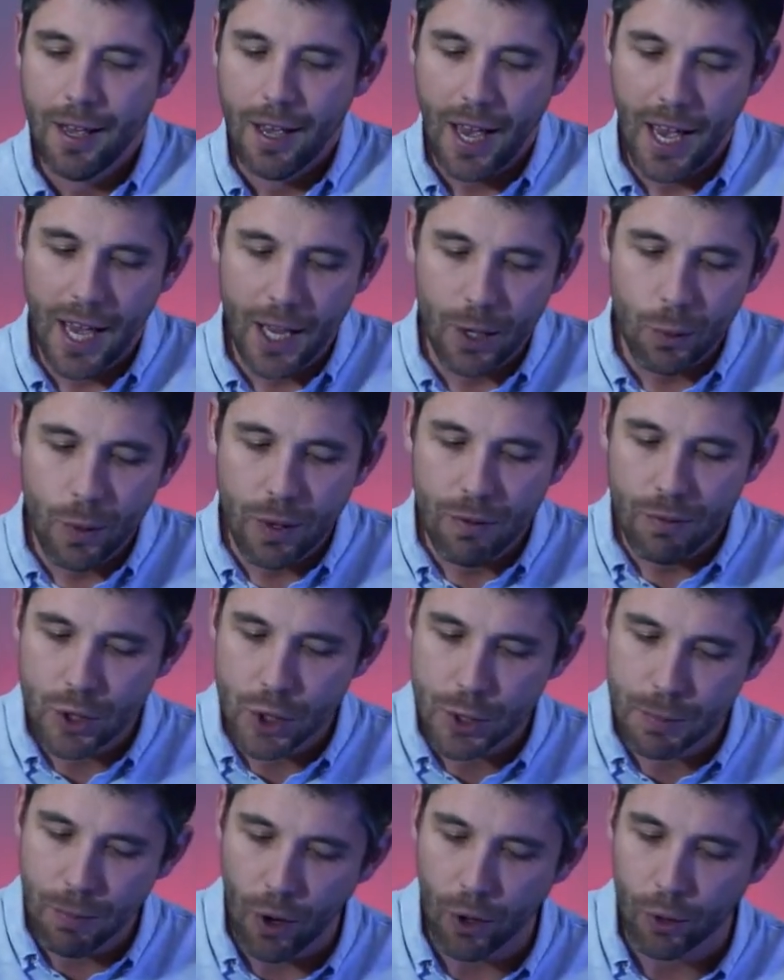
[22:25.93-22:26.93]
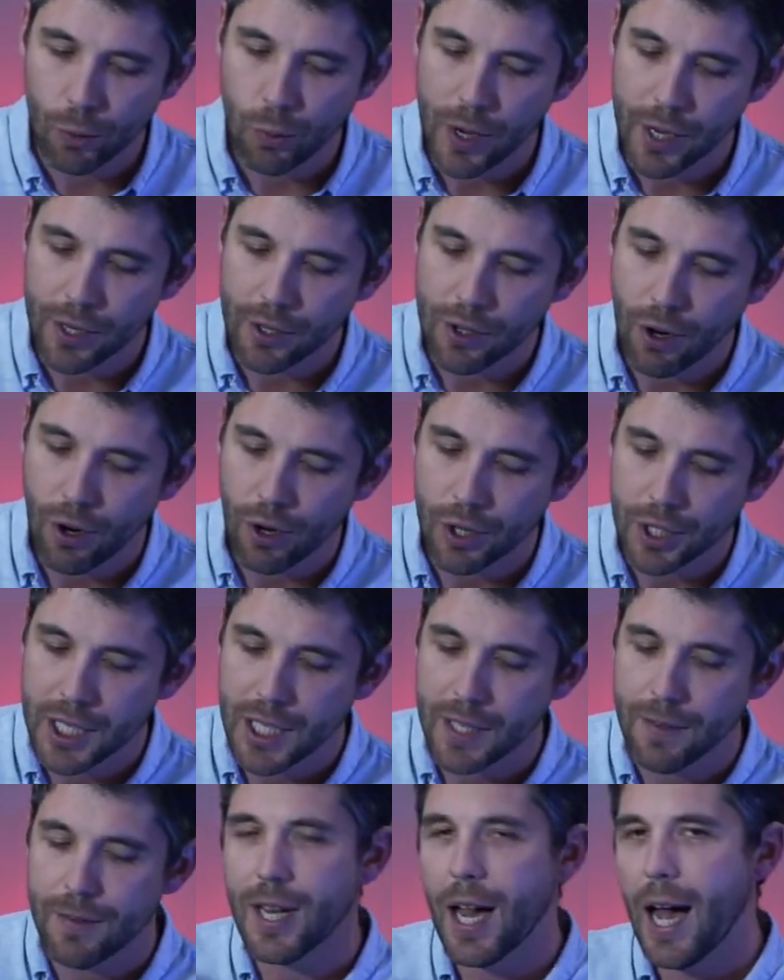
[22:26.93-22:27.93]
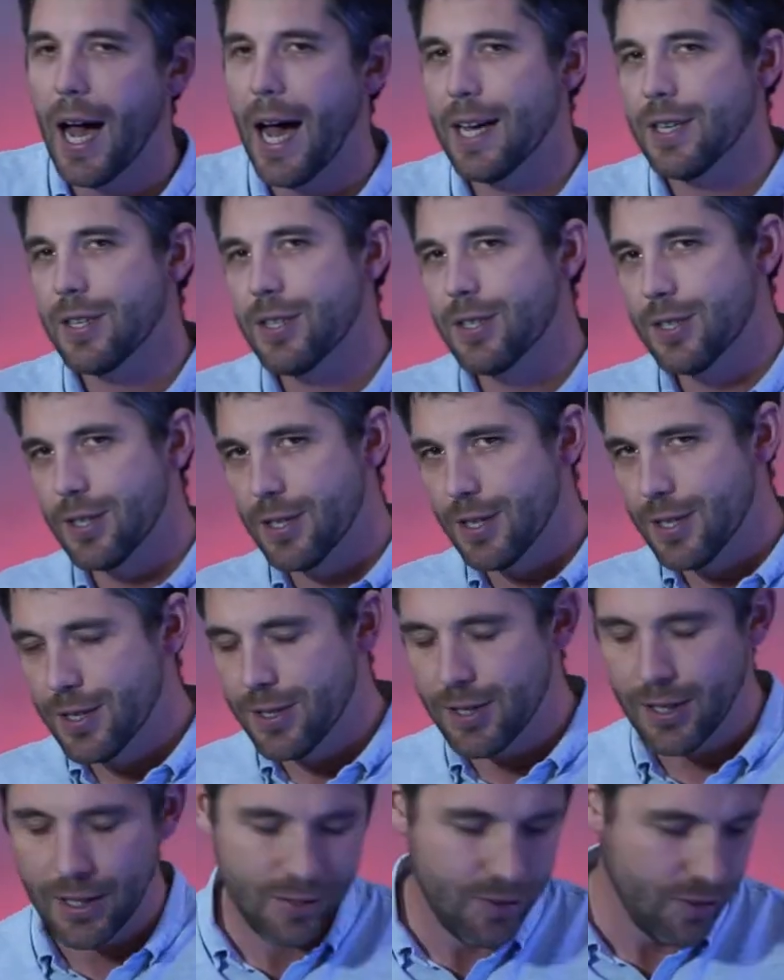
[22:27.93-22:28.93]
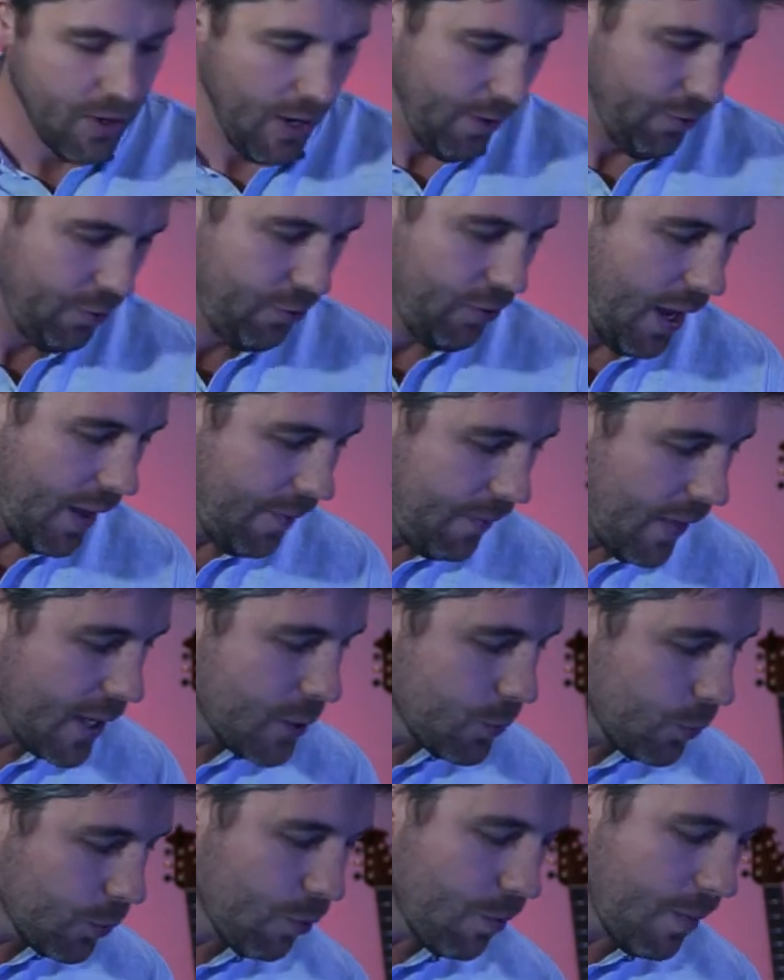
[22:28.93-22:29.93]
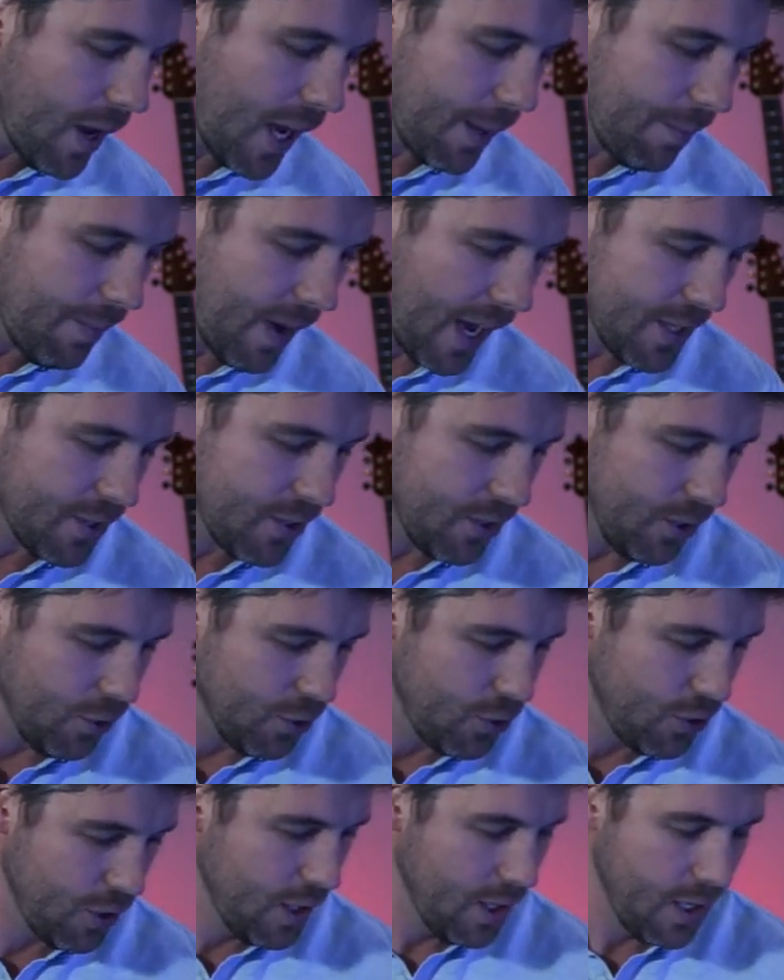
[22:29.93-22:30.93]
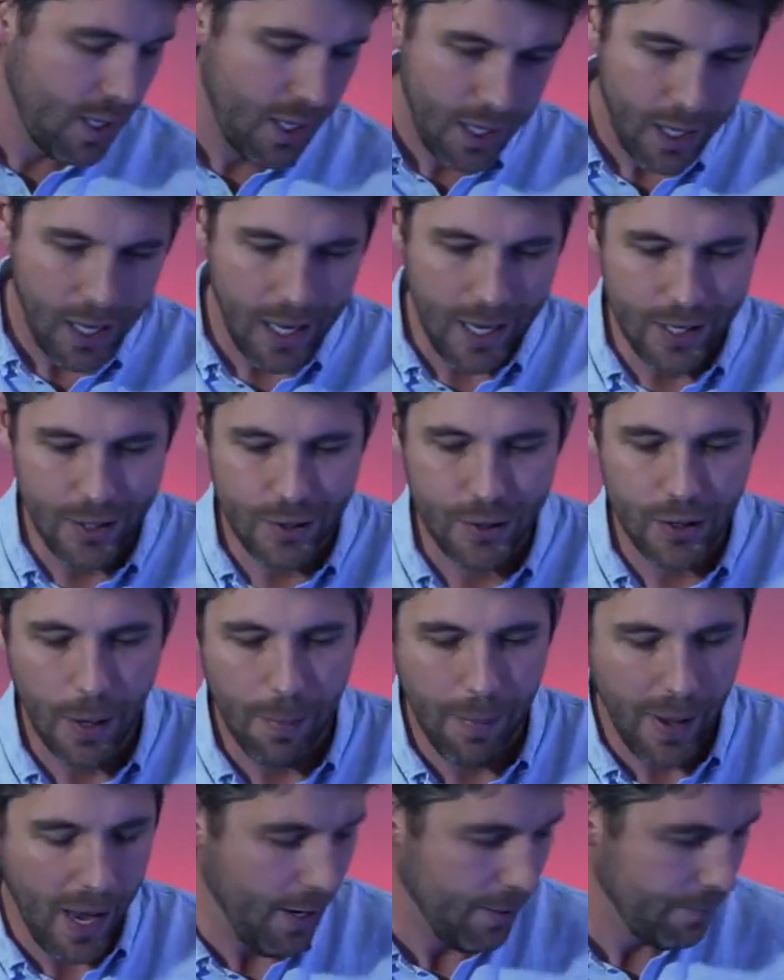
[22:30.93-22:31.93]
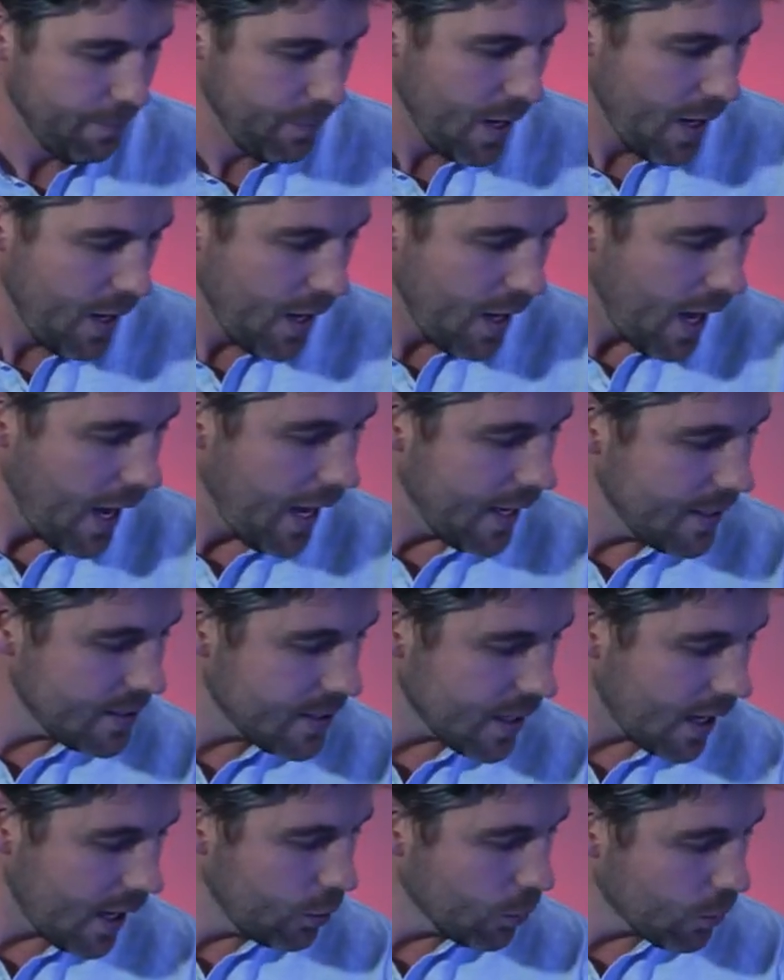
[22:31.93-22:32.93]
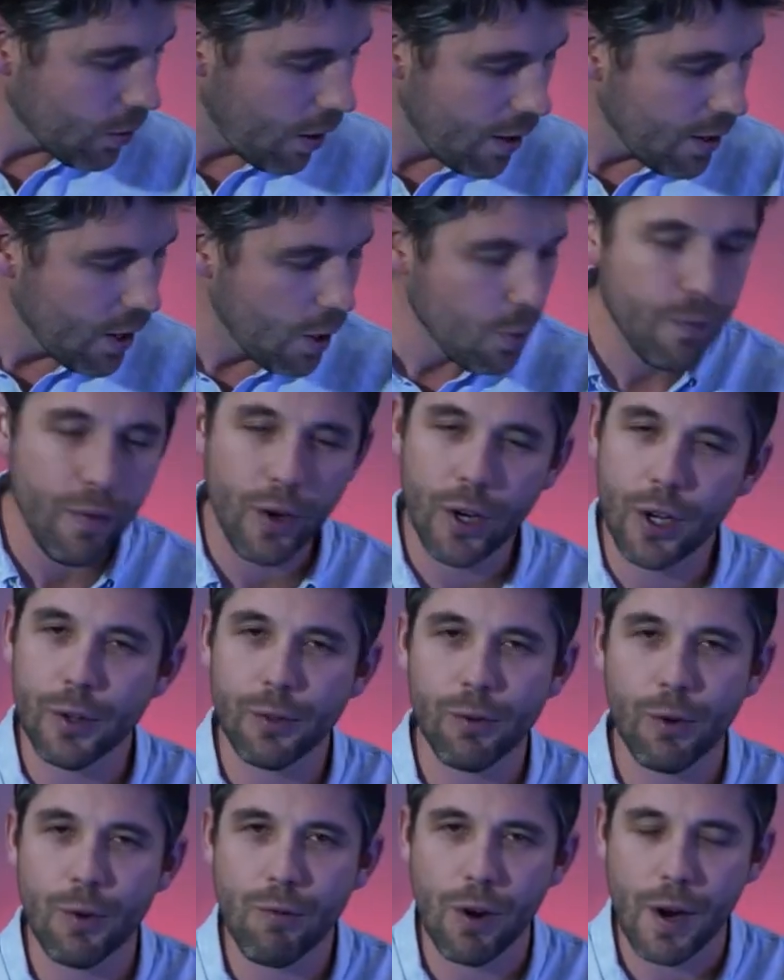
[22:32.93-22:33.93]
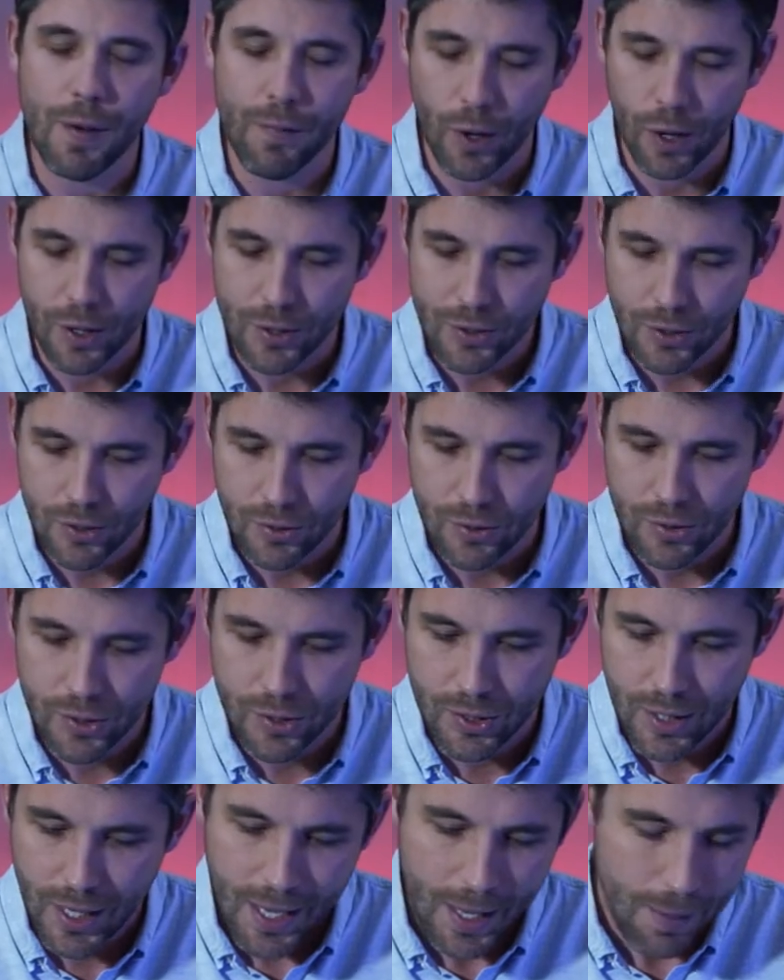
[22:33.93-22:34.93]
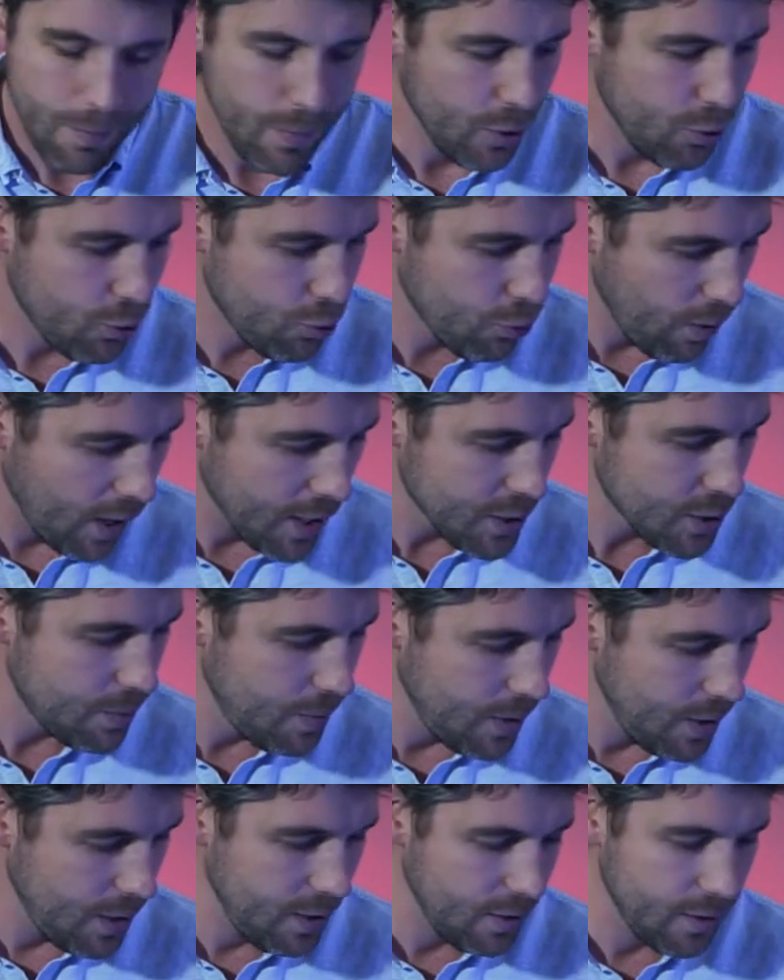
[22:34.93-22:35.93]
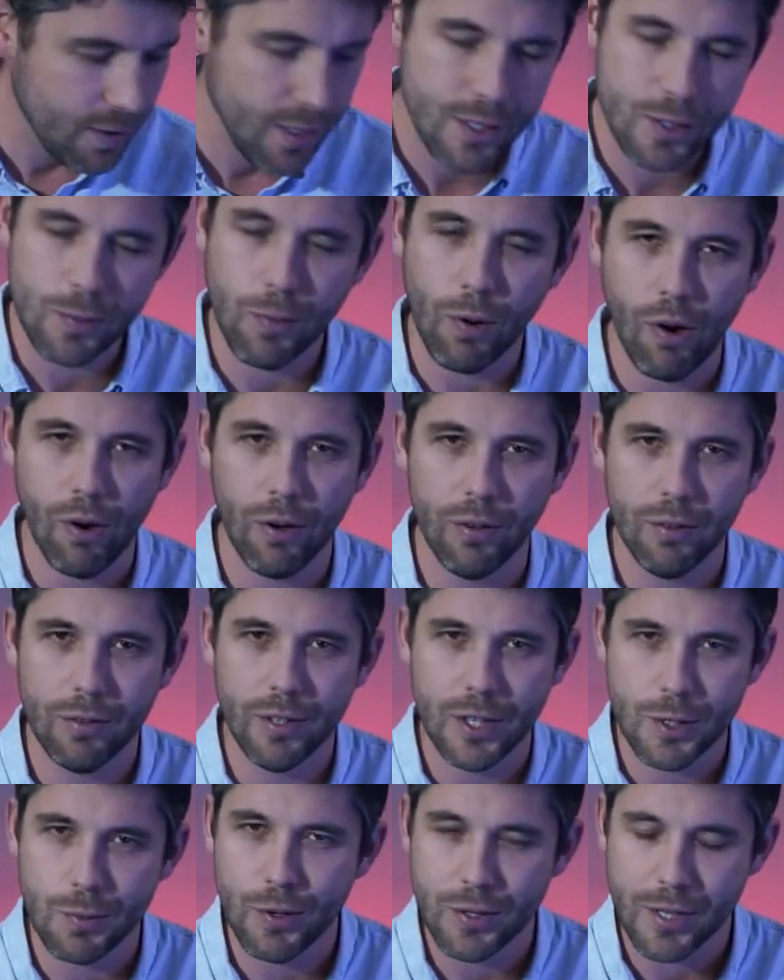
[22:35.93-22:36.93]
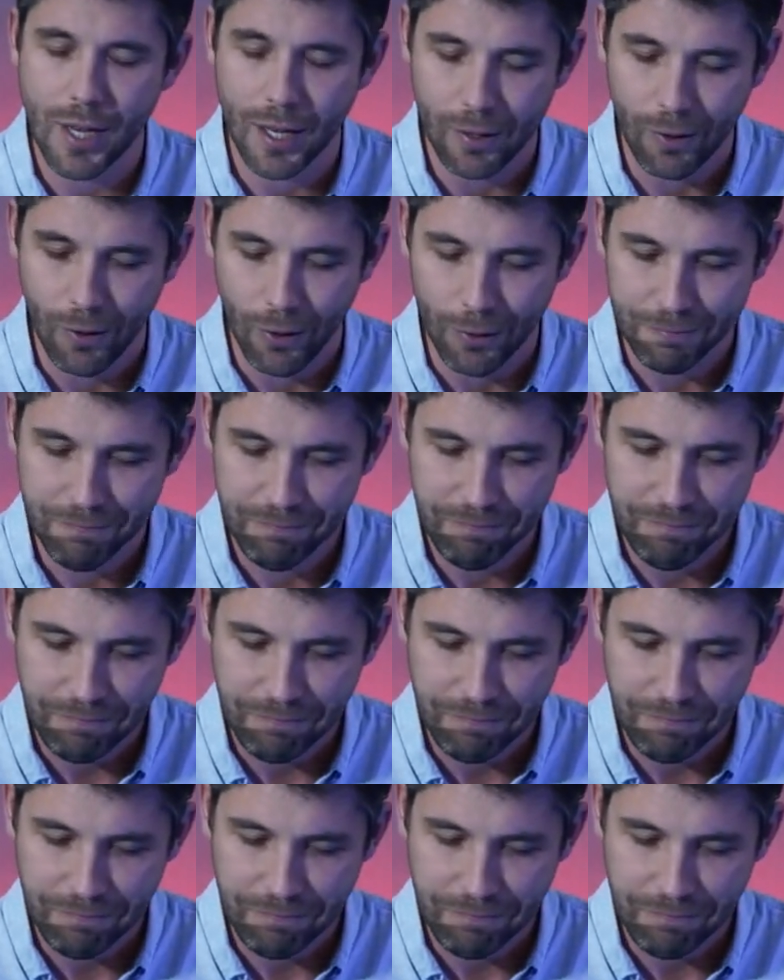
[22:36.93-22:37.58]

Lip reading: How do we respond when God gives us success? And that's what the remaining passage is about. And look, I know we've only got through three verses, but trust me, this won't take long.